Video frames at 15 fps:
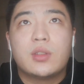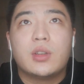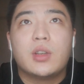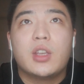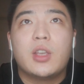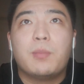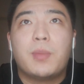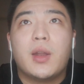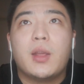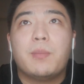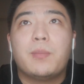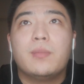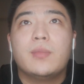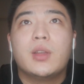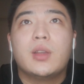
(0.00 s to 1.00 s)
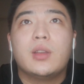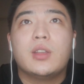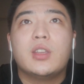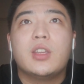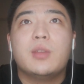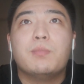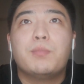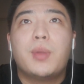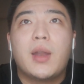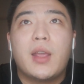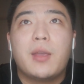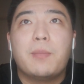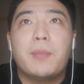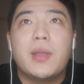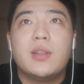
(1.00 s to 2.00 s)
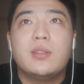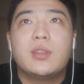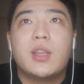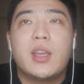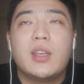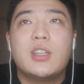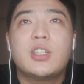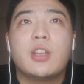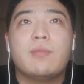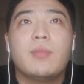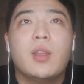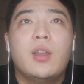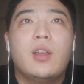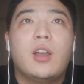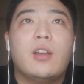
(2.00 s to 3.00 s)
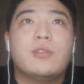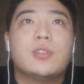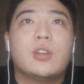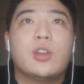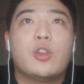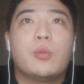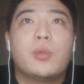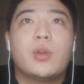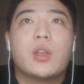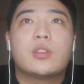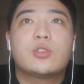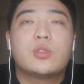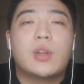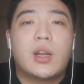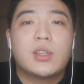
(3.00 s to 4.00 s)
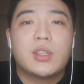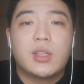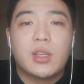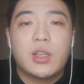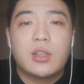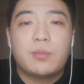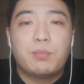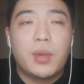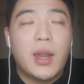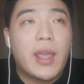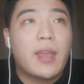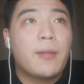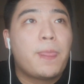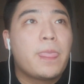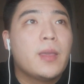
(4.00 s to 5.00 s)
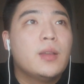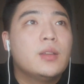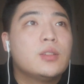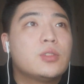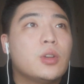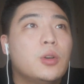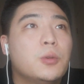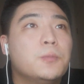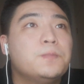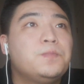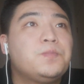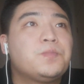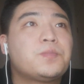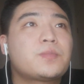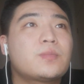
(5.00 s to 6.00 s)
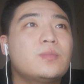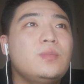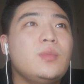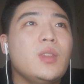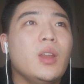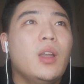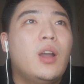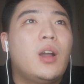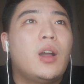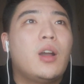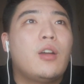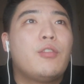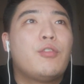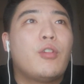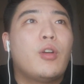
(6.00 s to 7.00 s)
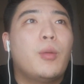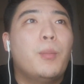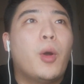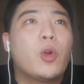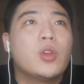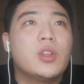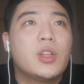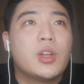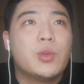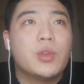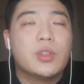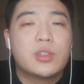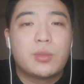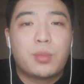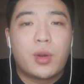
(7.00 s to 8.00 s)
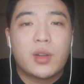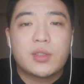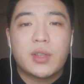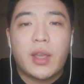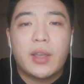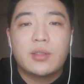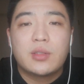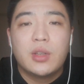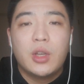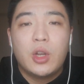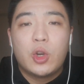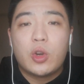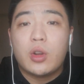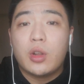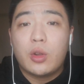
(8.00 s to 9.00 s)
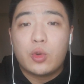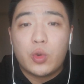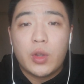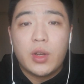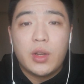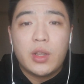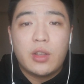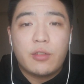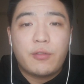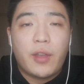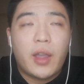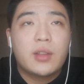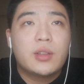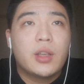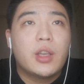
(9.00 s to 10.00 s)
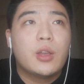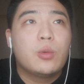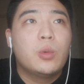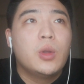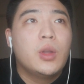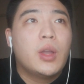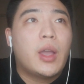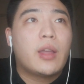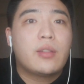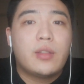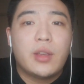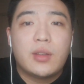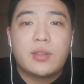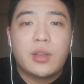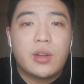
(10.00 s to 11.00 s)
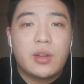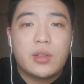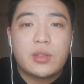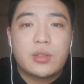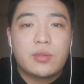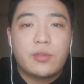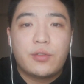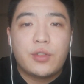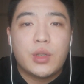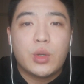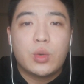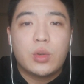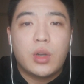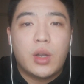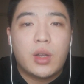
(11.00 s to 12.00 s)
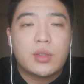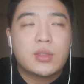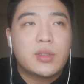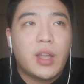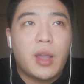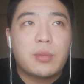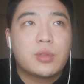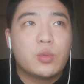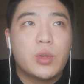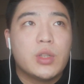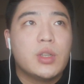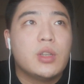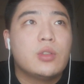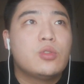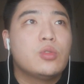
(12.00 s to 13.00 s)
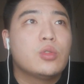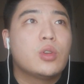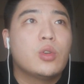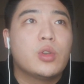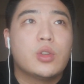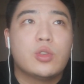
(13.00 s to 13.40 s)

the implementation of the human resource strategic plan. So for monitoring the process really effective, I think there is few steps we need to